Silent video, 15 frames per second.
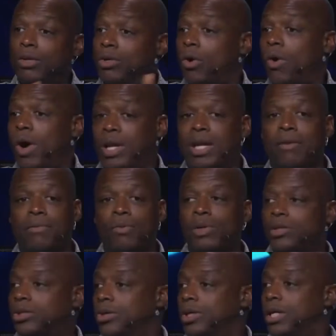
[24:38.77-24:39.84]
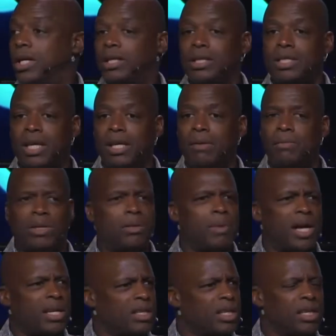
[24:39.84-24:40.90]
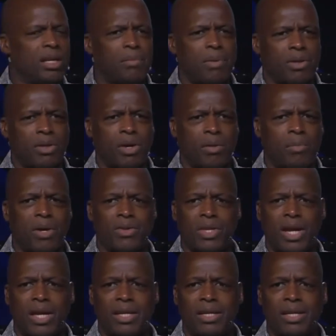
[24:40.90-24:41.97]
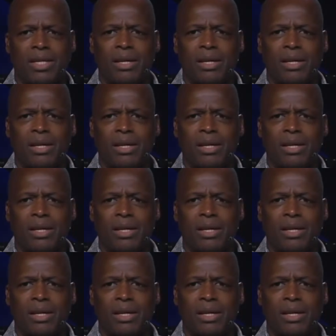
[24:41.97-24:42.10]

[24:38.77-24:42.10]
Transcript: You know, I never went to another team. Anybody think, thought about that?